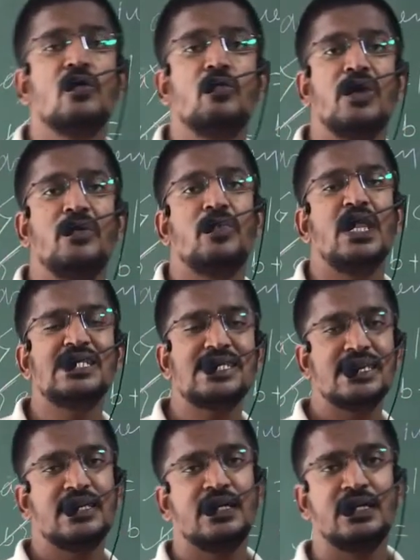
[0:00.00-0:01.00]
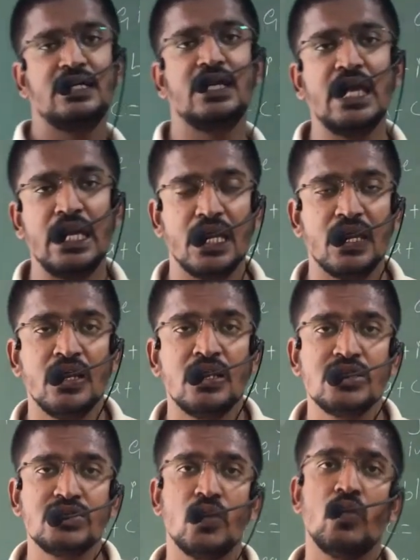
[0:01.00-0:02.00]
B plus D.
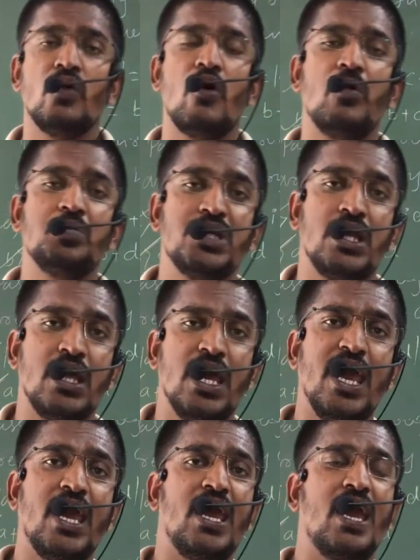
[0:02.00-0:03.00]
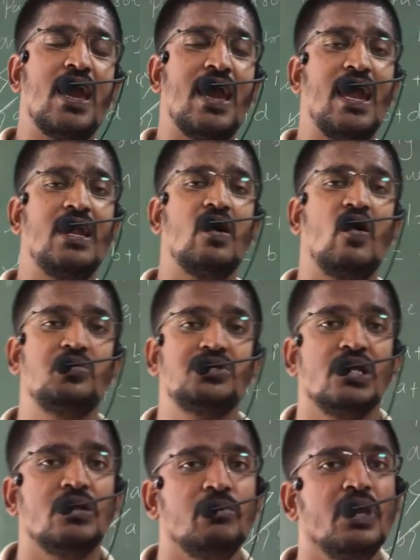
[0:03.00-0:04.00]
So option A and
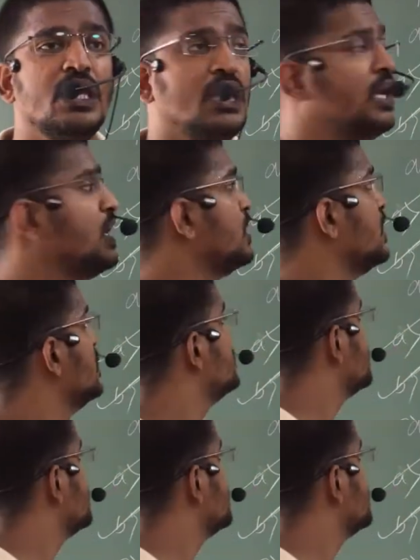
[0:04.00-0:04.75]
option B is